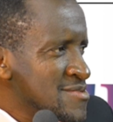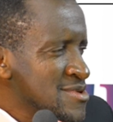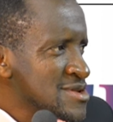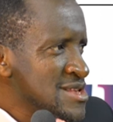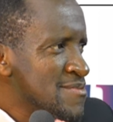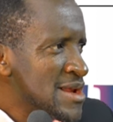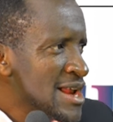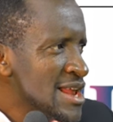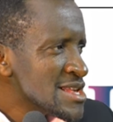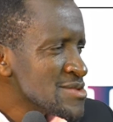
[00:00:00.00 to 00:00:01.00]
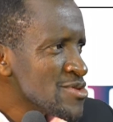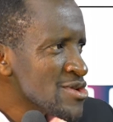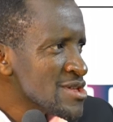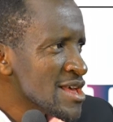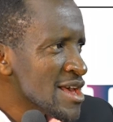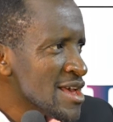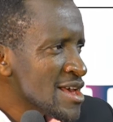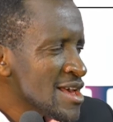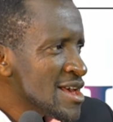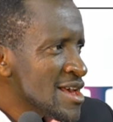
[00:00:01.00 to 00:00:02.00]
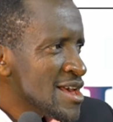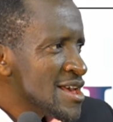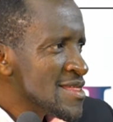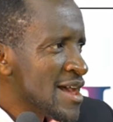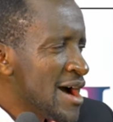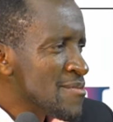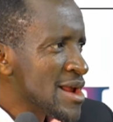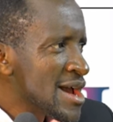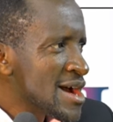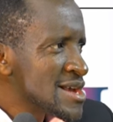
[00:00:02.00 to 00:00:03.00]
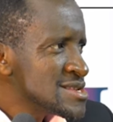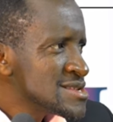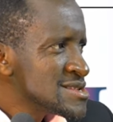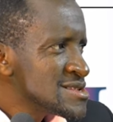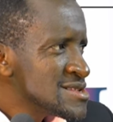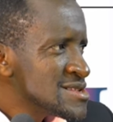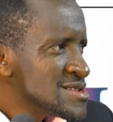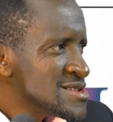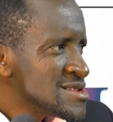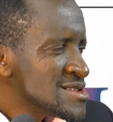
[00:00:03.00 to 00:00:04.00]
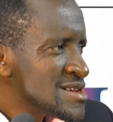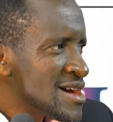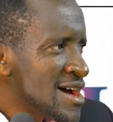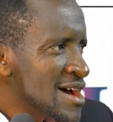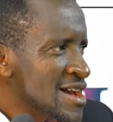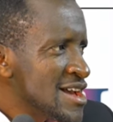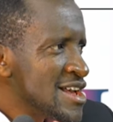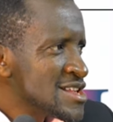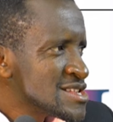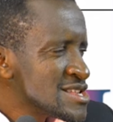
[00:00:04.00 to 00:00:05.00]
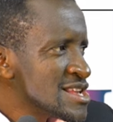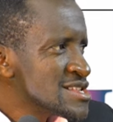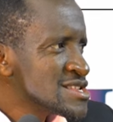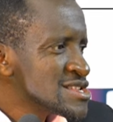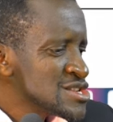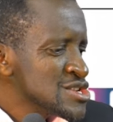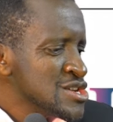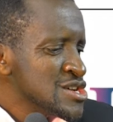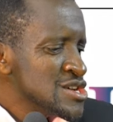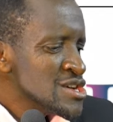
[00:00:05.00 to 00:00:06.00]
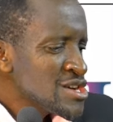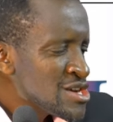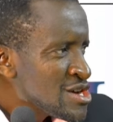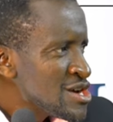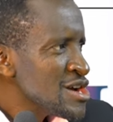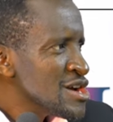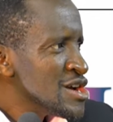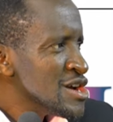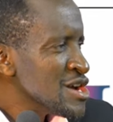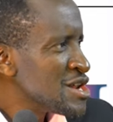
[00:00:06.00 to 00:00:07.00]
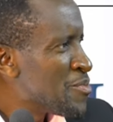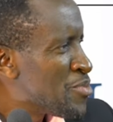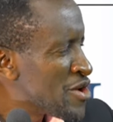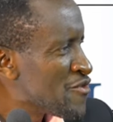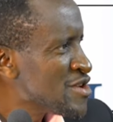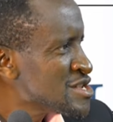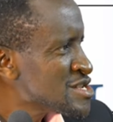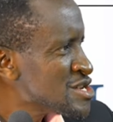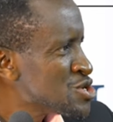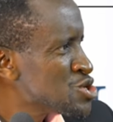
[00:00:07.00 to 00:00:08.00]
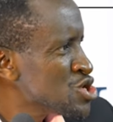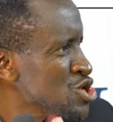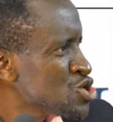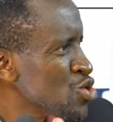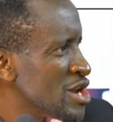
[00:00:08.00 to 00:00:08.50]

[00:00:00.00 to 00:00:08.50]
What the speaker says: because the bladder is below the umbilicus. Yeah, it sits in the pelvis. It sits